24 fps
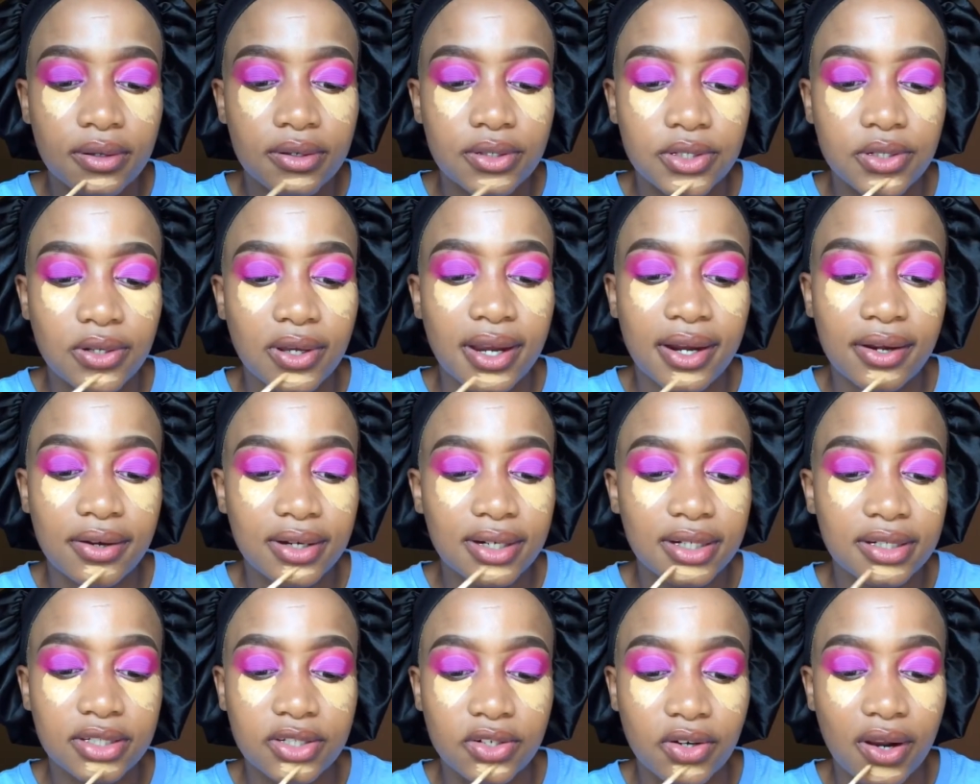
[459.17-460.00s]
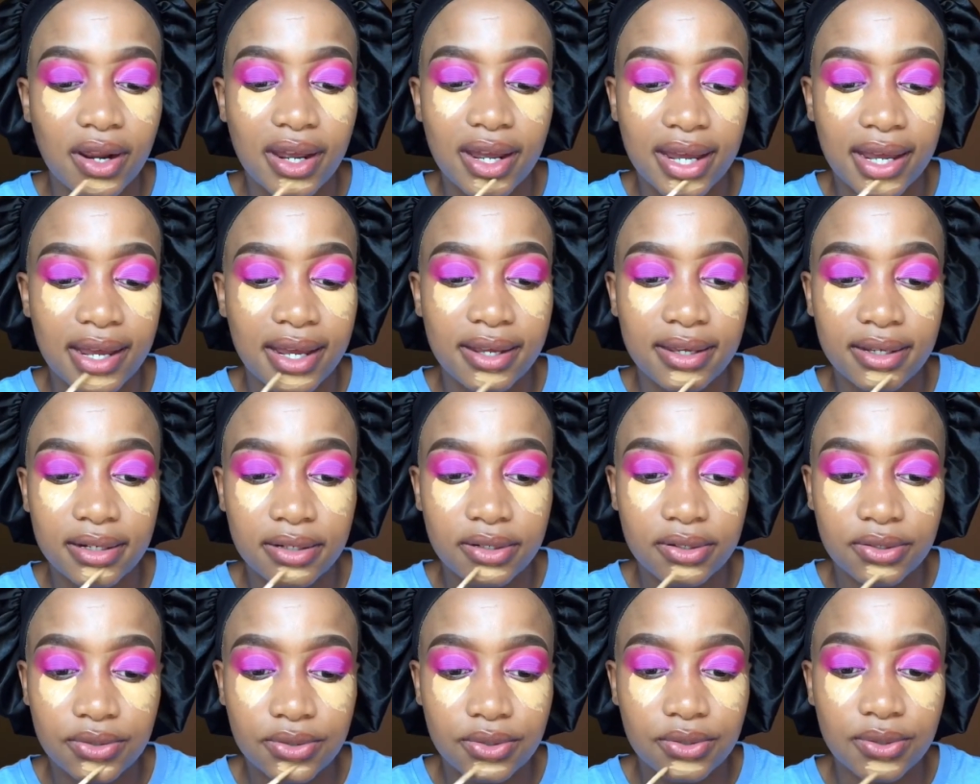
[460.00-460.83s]
So I really tried
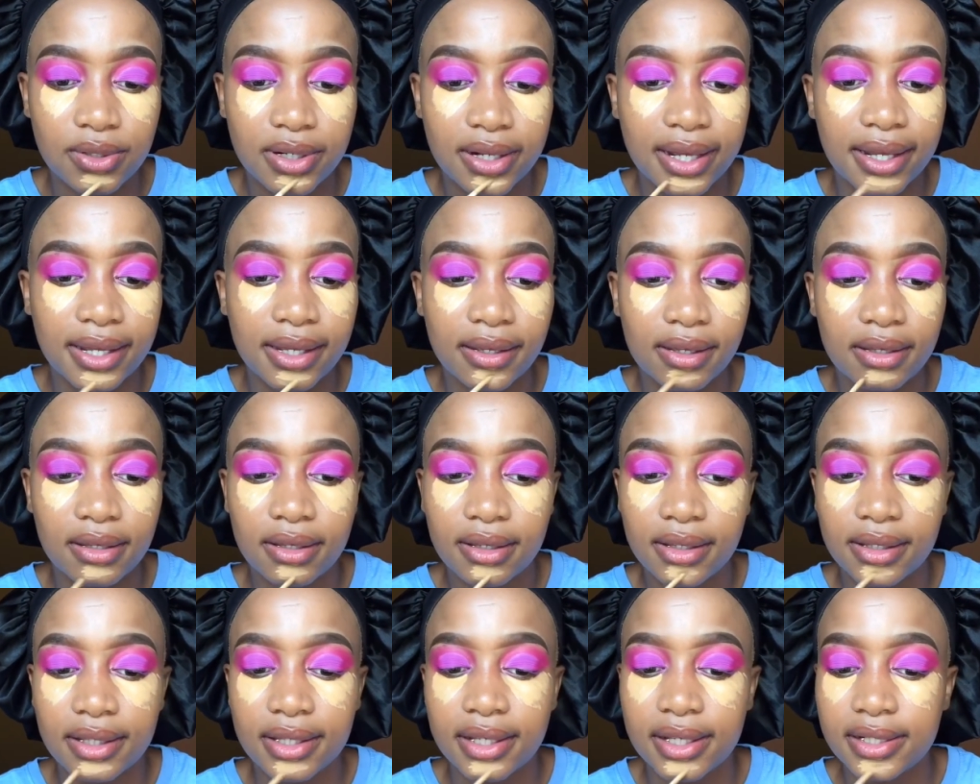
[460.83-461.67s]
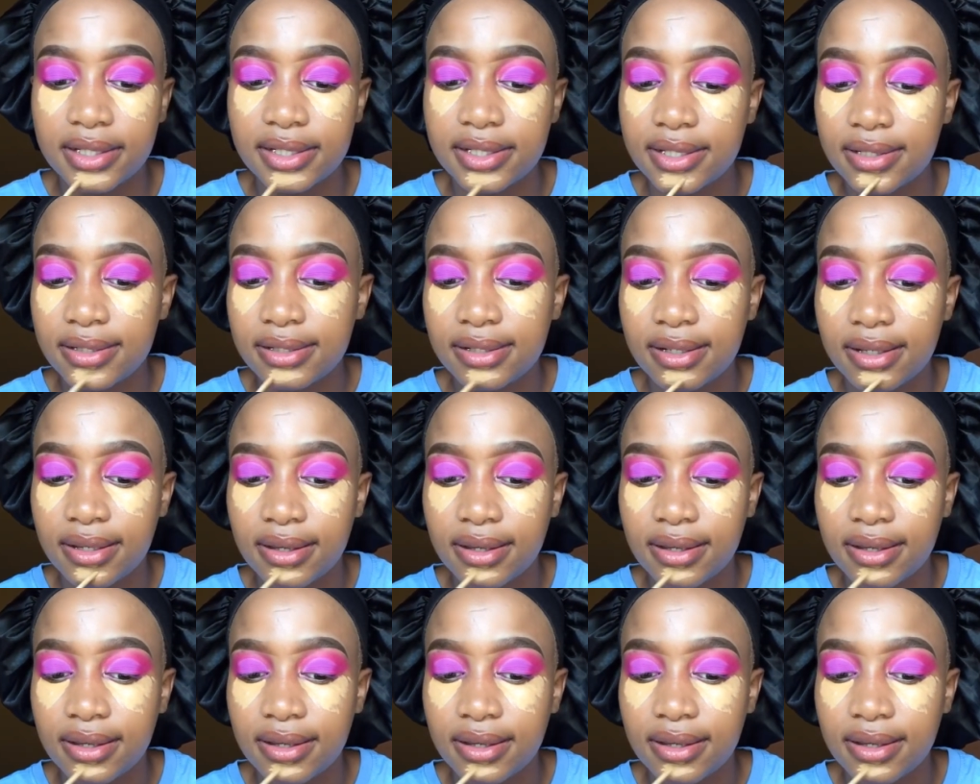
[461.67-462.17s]
to like get